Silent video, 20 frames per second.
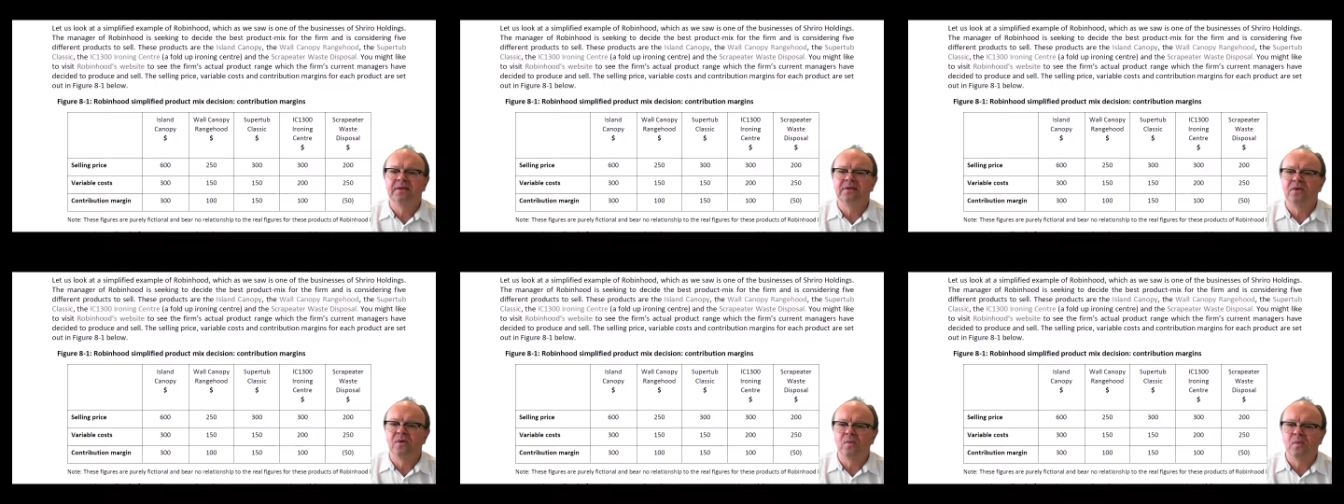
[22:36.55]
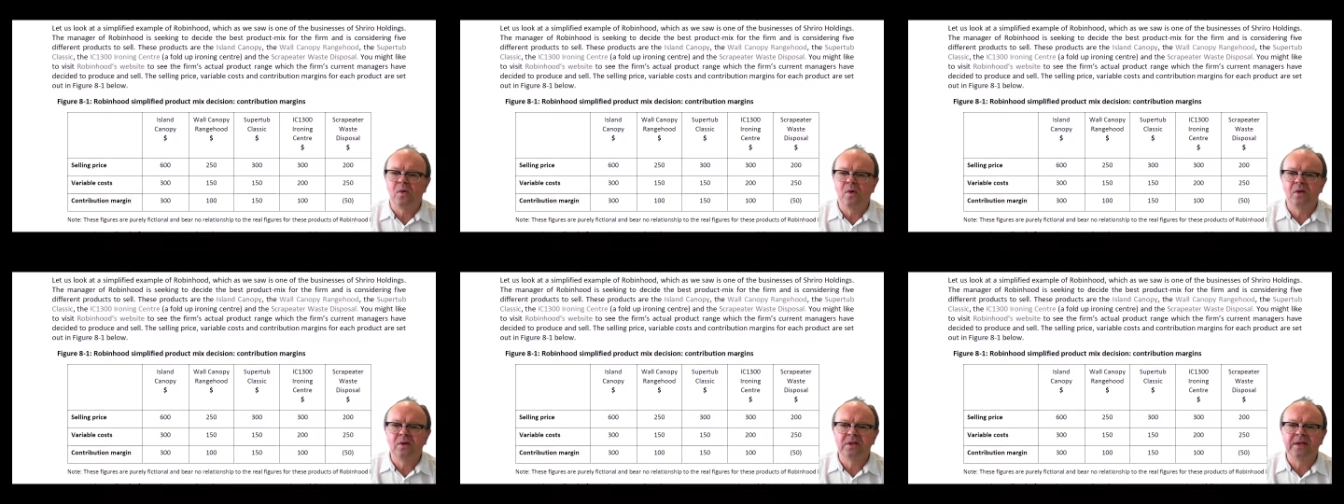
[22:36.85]
the
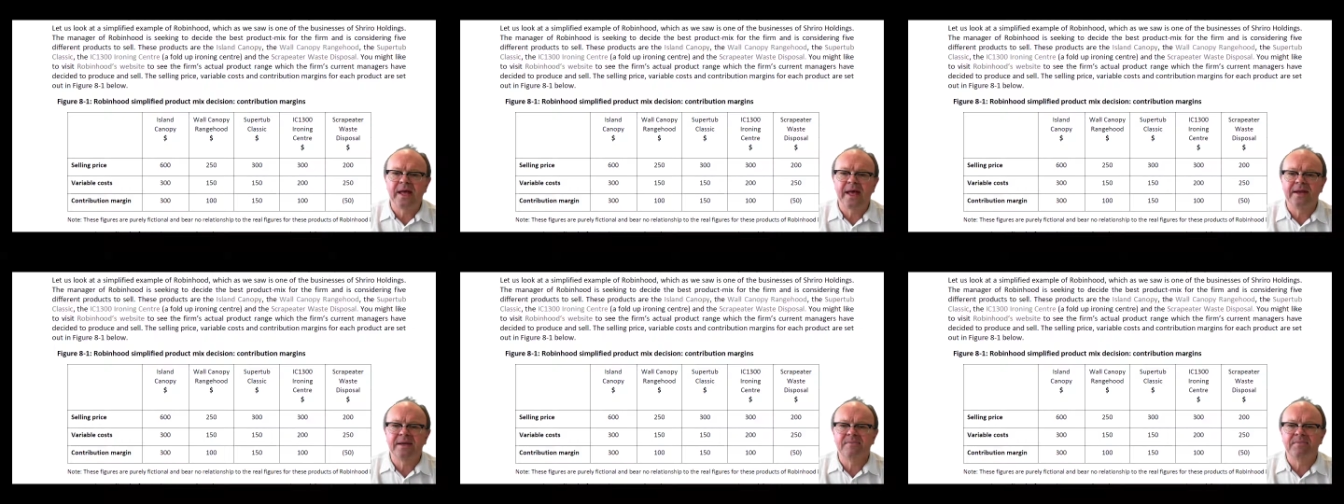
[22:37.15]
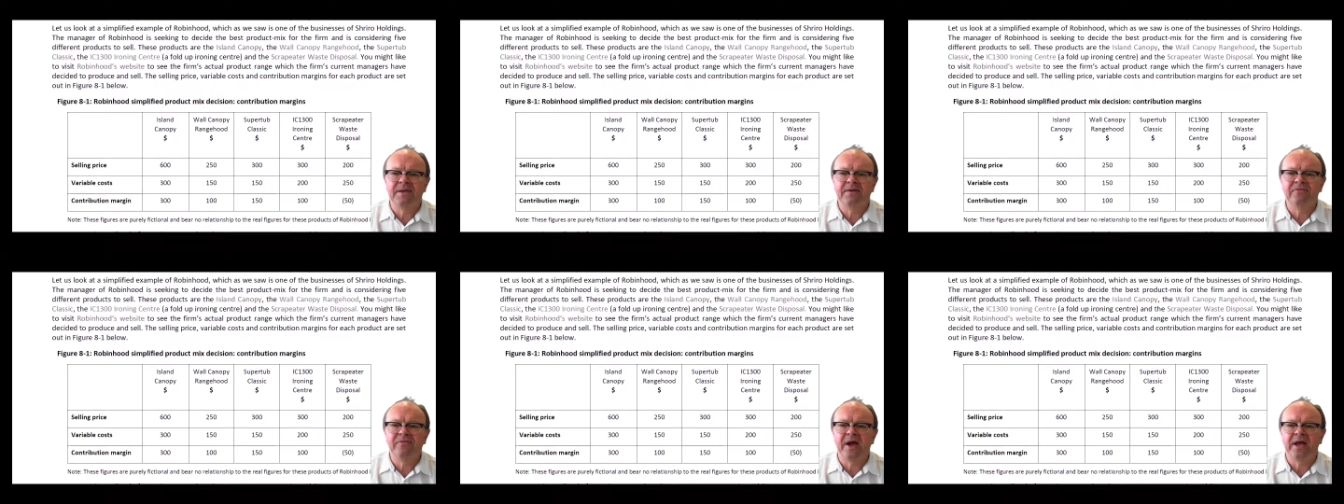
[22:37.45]
Wall
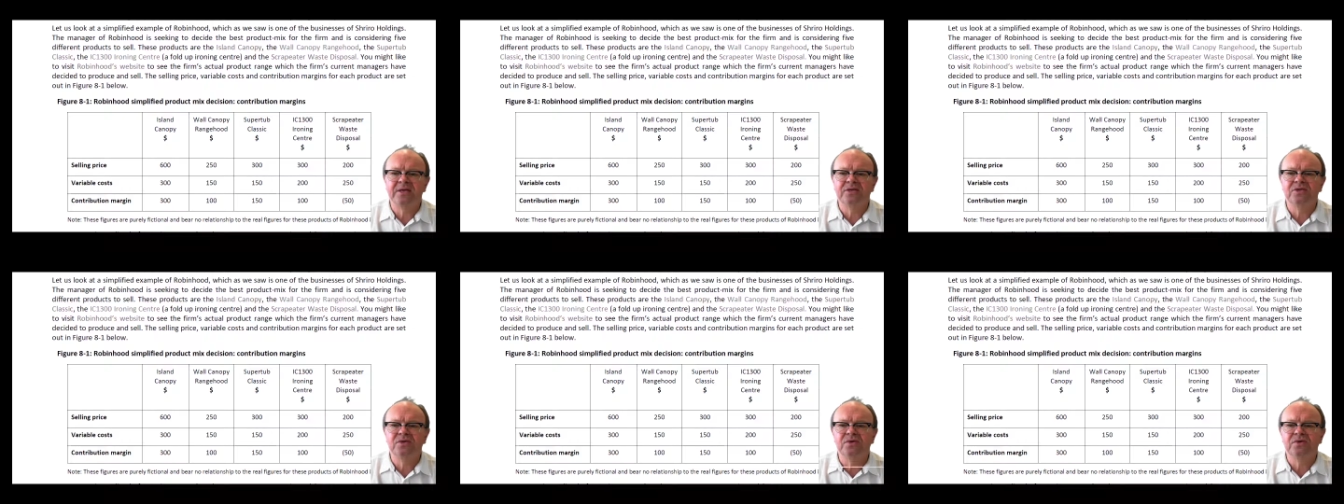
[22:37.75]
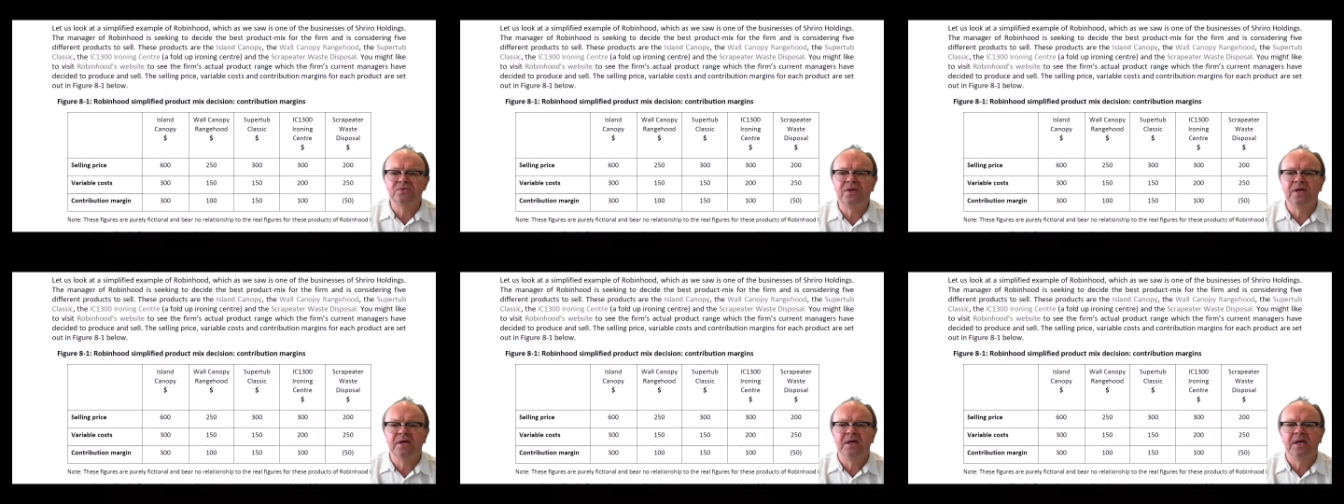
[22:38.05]
Canopy Range
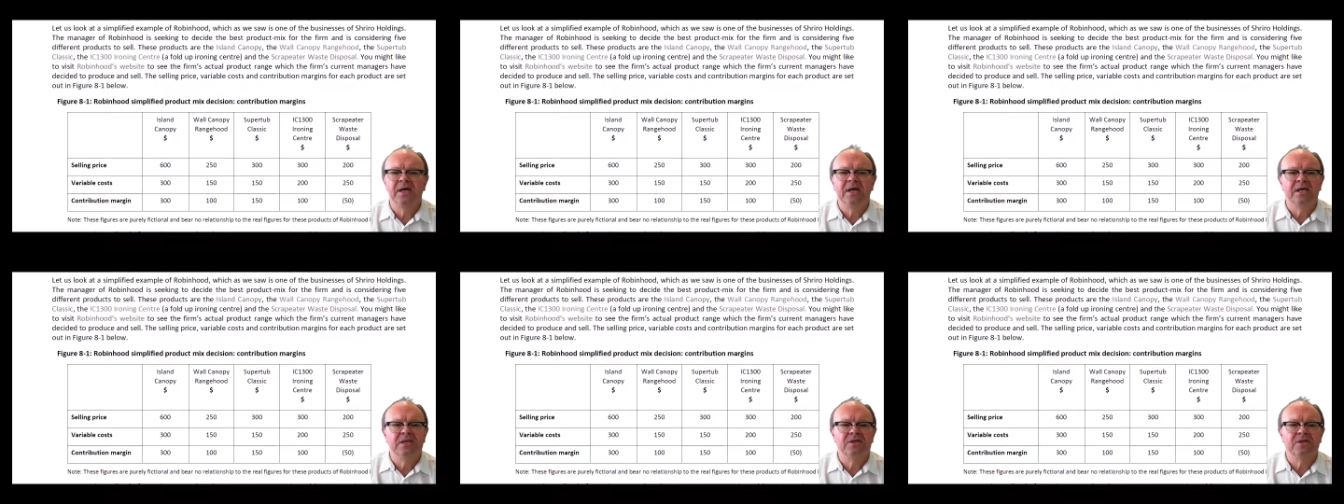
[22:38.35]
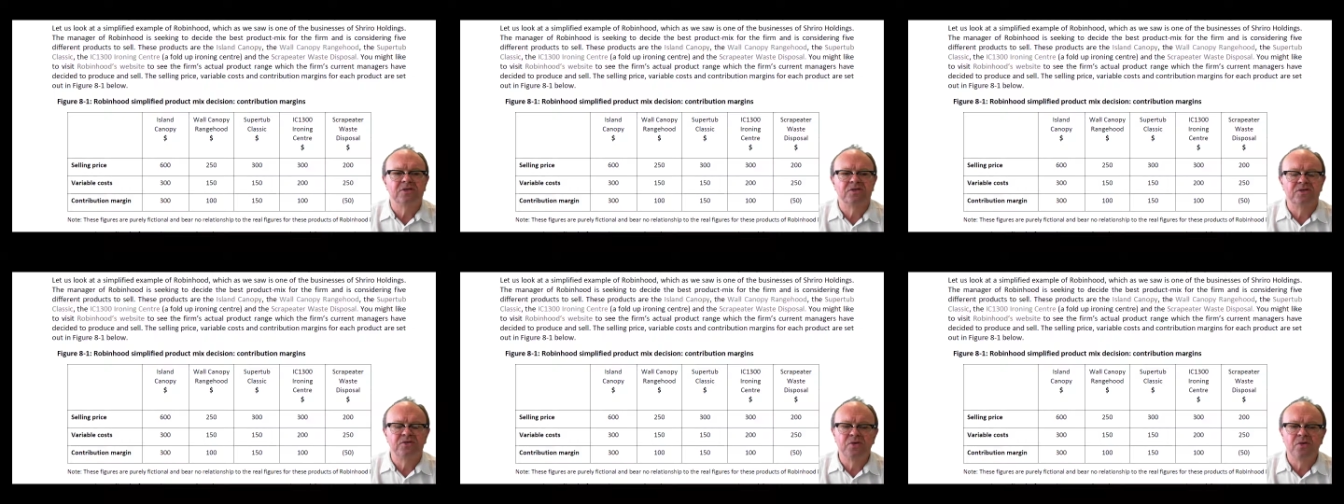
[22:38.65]
Hood,
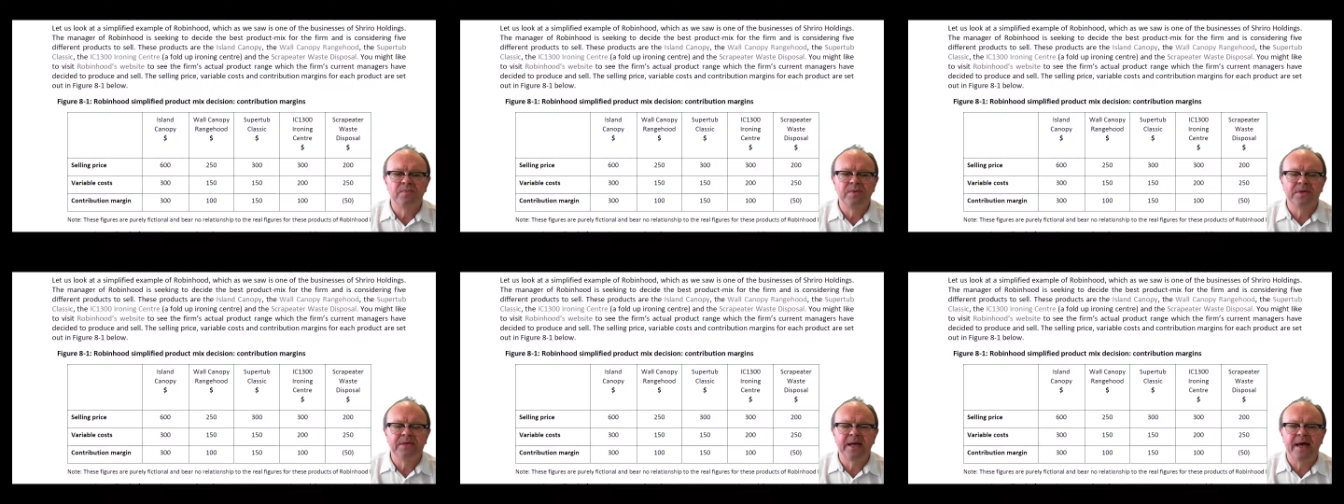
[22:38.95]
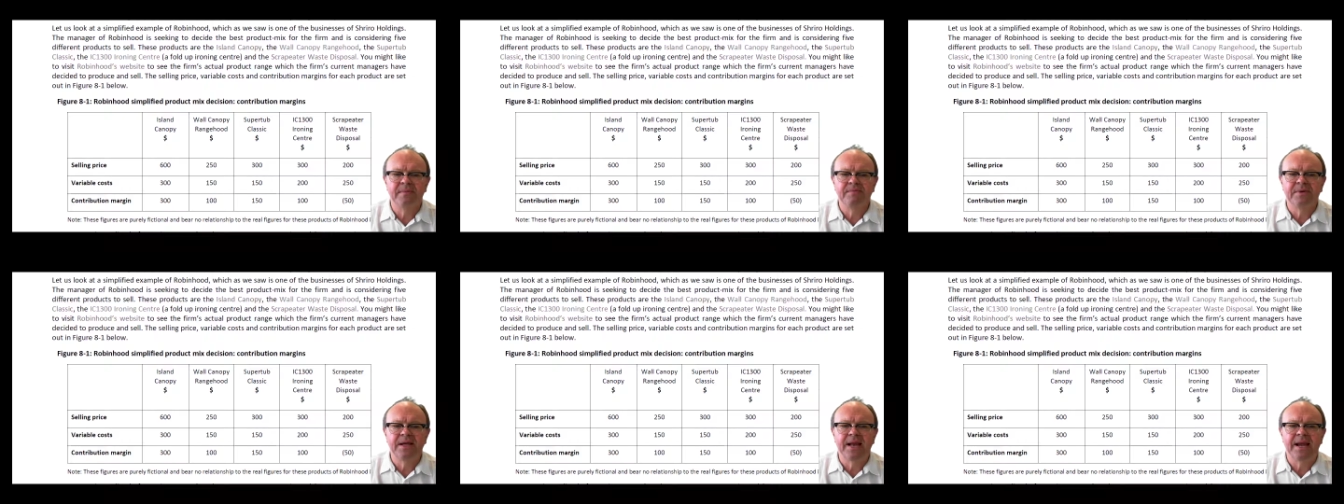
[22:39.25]
the Super
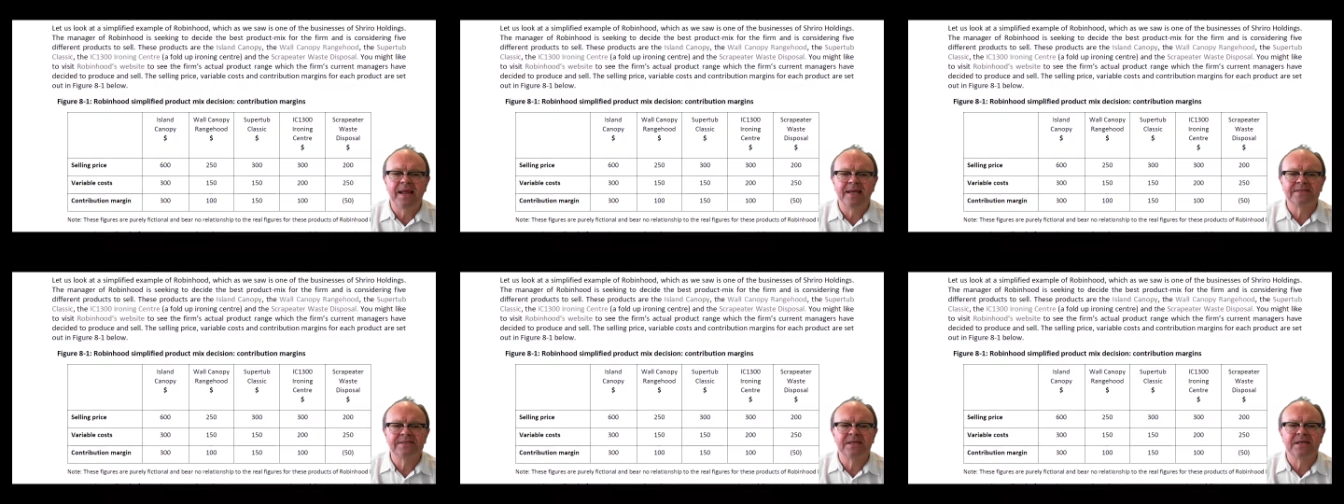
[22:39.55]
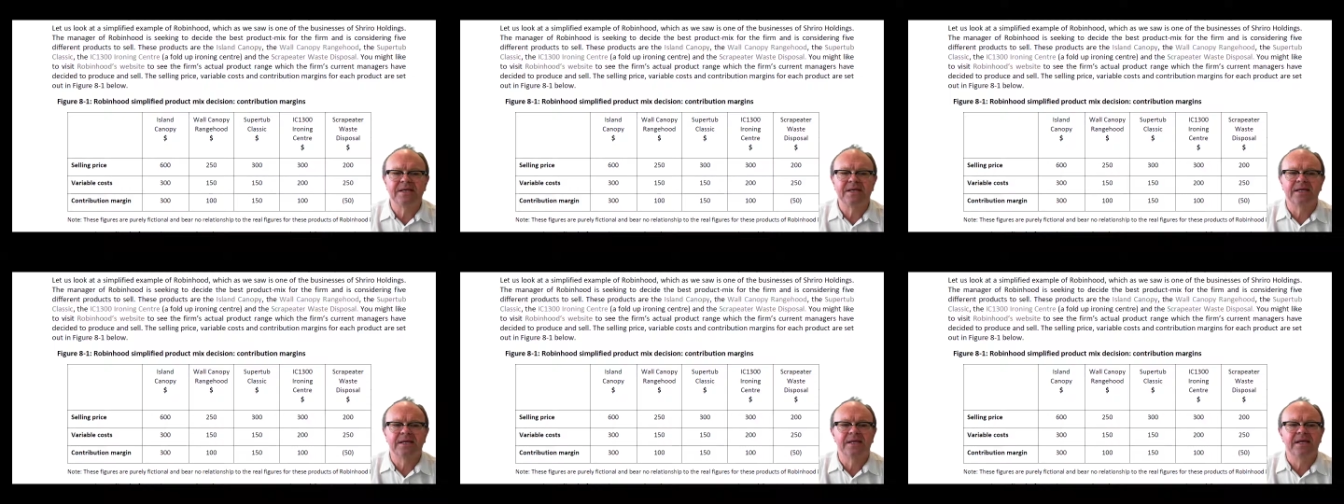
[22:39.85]
Tub
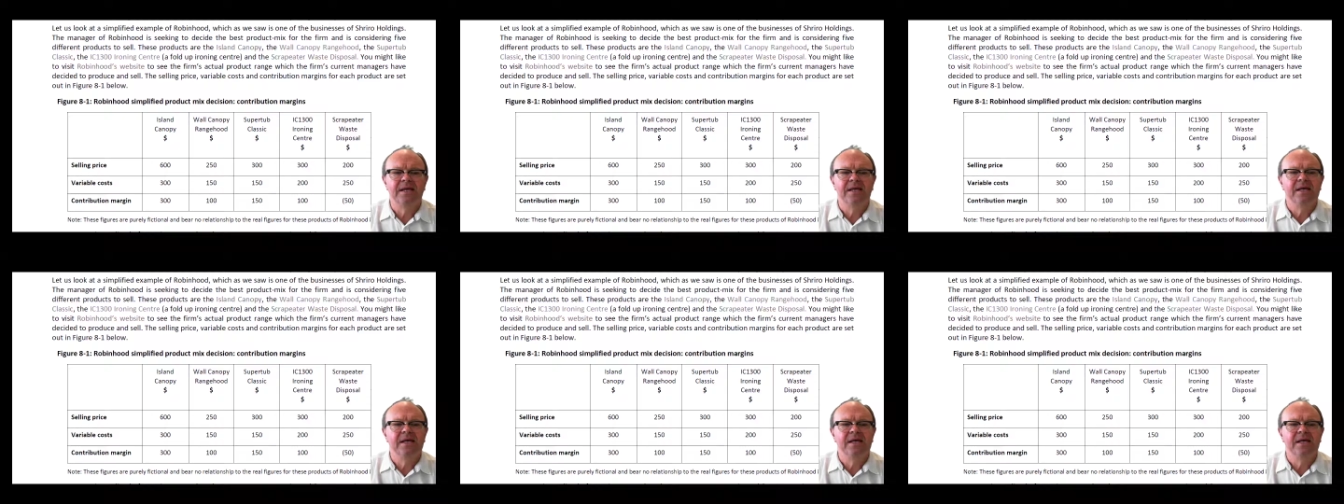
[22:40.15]
Classic,